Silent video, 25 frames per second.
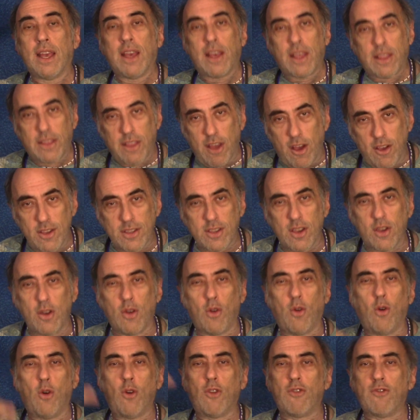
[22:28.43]
Those are
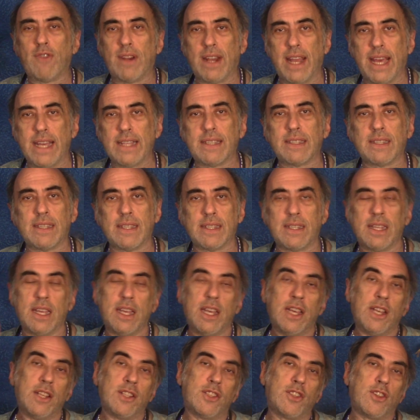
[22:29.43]
all related
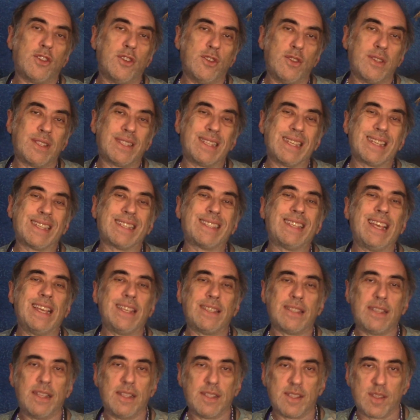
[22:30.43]
to success
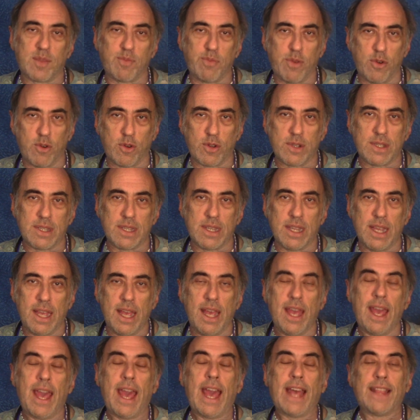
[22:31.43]
in sport,
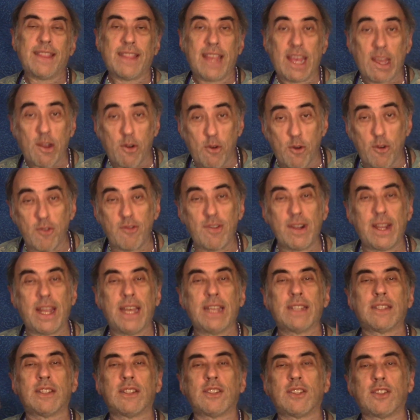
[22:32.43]
and they're all
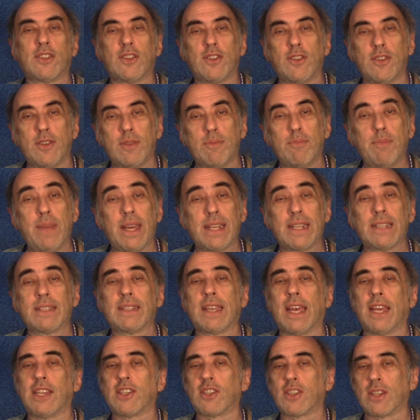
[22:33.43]
related to
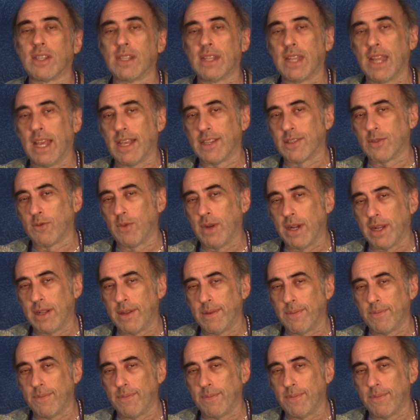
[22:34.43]
meditation as well.